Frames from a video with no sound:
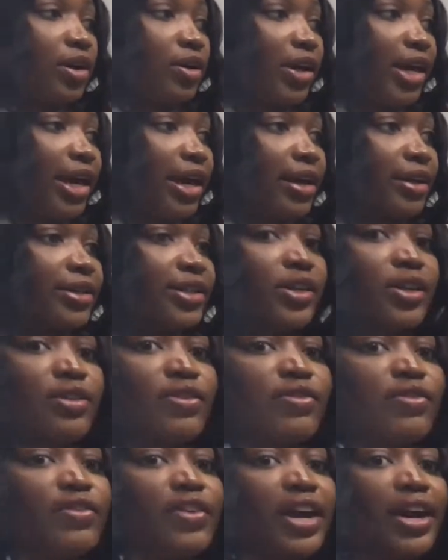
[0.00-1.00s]
Okay, so
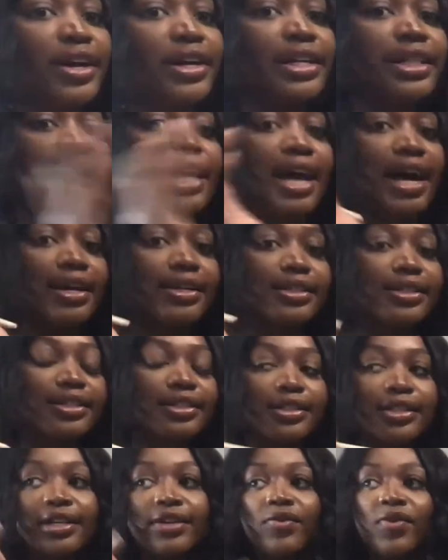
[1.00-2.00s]
the very last
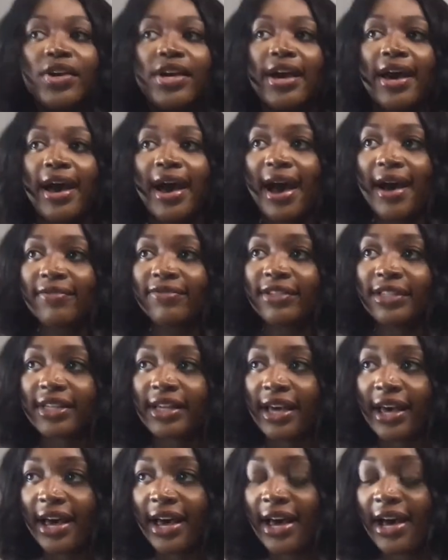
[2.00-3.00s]
thing we have
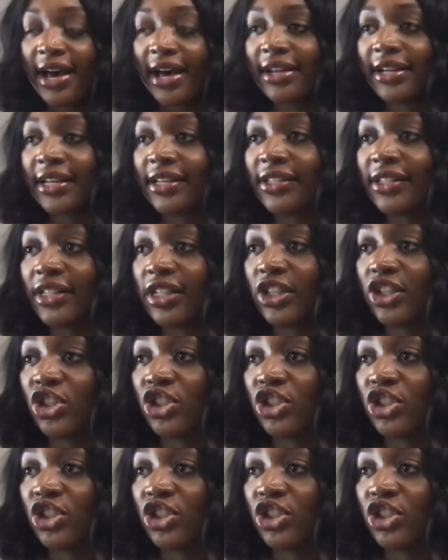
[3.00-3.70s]
to add is the